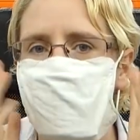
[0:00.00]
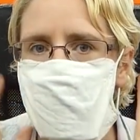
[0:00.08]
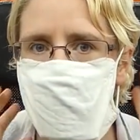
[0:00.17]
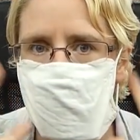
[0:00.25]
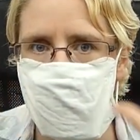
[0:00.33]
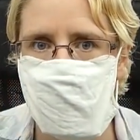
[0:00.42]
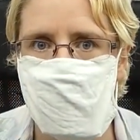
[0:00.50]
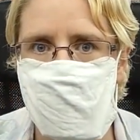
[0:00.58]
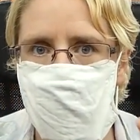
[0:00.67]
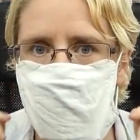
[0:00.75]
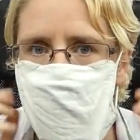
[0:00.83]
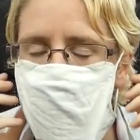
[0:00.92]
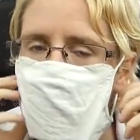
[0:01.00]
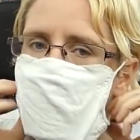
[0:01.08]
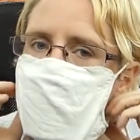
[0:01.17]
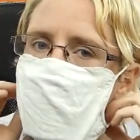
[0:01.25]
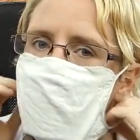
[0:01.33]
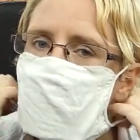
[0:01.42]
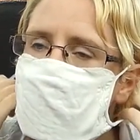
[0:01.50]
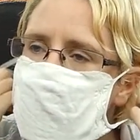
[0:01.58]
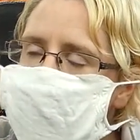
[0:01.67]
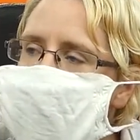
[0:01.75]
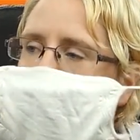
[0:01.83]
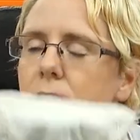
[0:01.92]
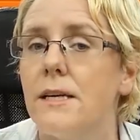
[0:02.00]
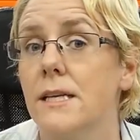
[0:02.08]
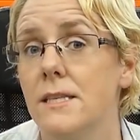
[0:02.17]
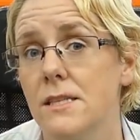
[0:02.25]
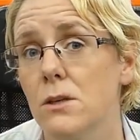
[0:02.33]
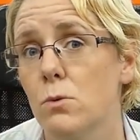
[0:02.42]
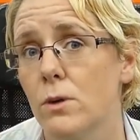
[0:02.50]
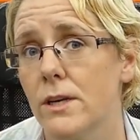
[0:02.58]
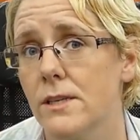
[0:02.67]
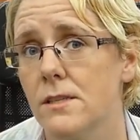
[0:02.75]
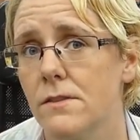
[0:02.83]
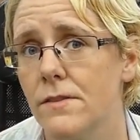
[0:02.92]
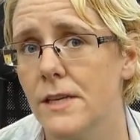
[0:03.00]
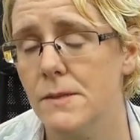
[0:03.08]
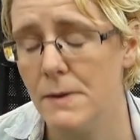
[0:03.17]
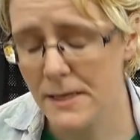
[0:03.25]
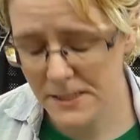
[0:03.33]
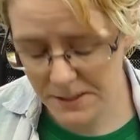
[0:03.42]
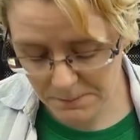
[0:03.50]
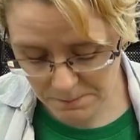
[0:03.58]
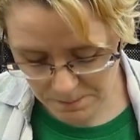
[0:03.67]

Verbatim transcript: big air escaping, so it still works as a face mask.